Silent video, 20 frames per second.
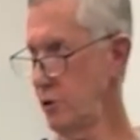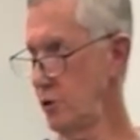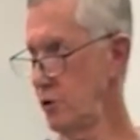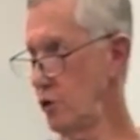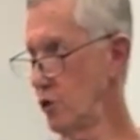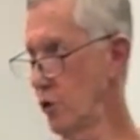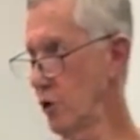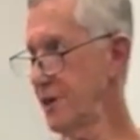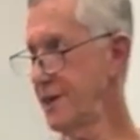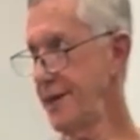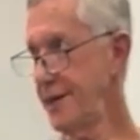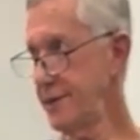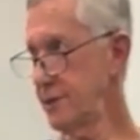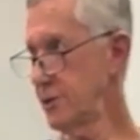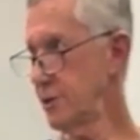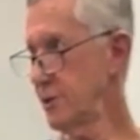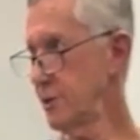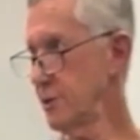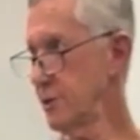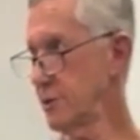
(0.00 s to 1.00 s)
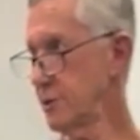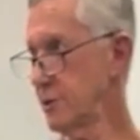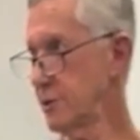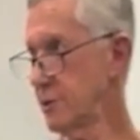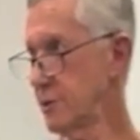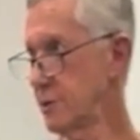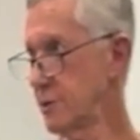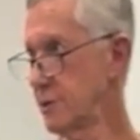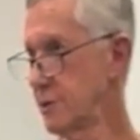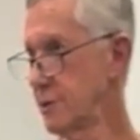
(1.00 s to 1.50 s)
Your nature
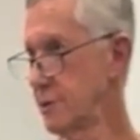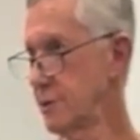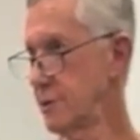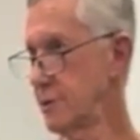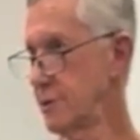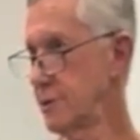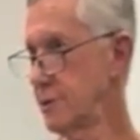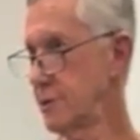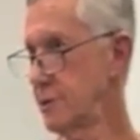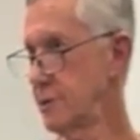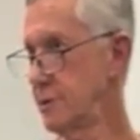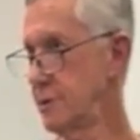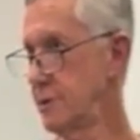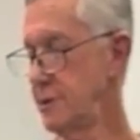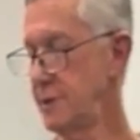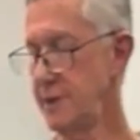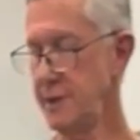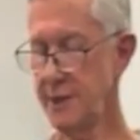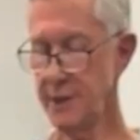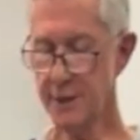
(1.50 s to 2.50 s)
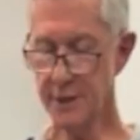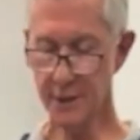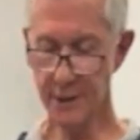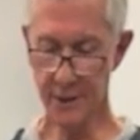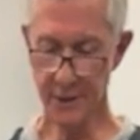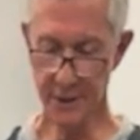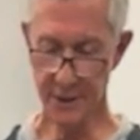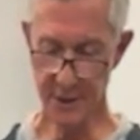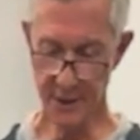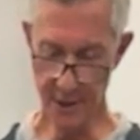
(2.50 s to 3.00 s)
is
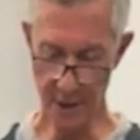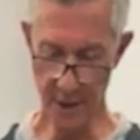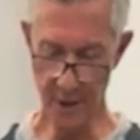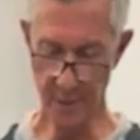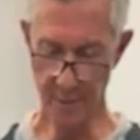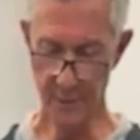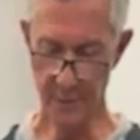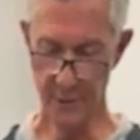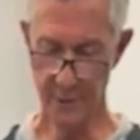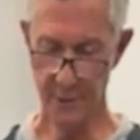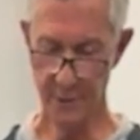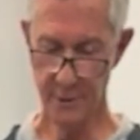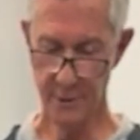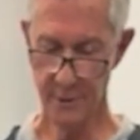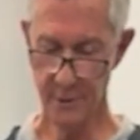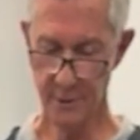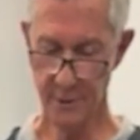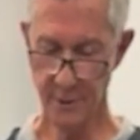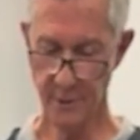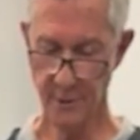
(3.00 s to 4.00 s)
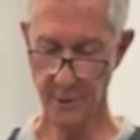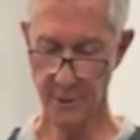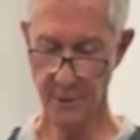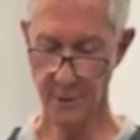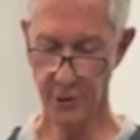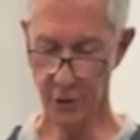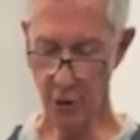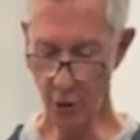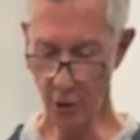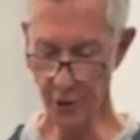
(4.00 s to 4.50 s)
the sum
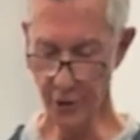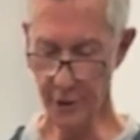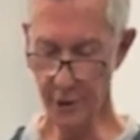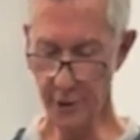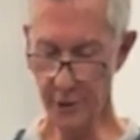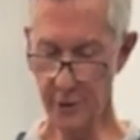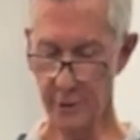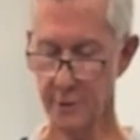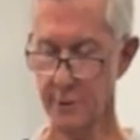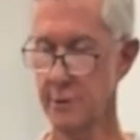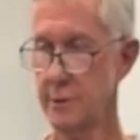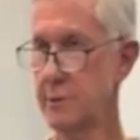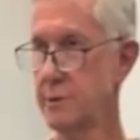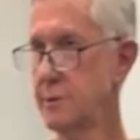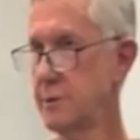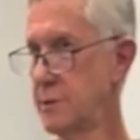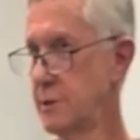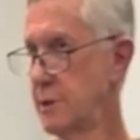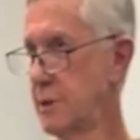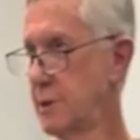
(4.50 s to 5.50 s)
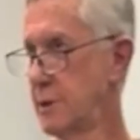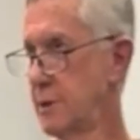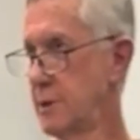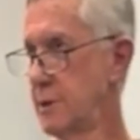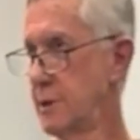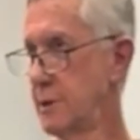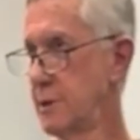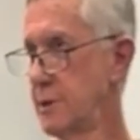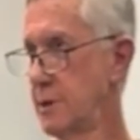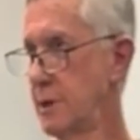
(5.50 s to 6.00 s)
total
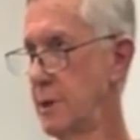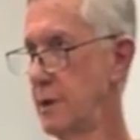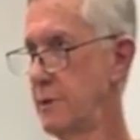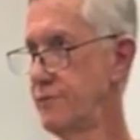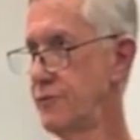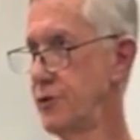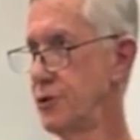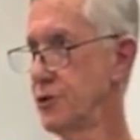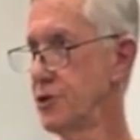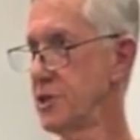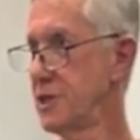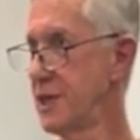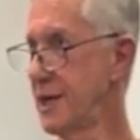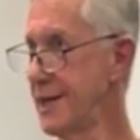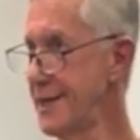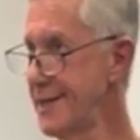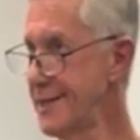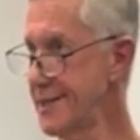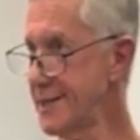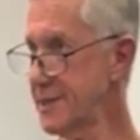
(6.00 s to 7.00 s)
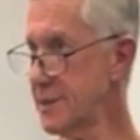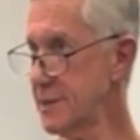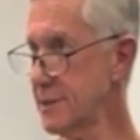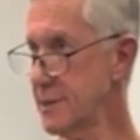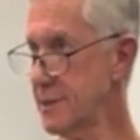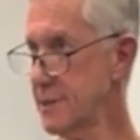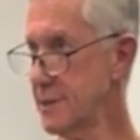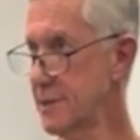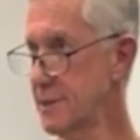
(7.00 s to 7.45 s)
of your likes